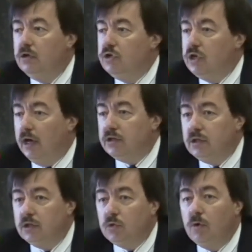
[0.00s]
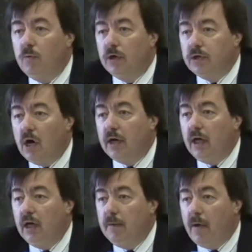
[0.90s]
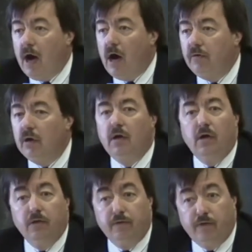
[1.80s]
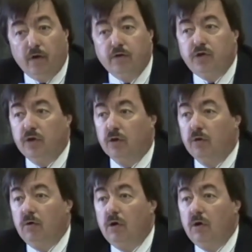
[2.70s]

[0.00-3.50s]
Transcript: Justice, when we're talking about the virtue,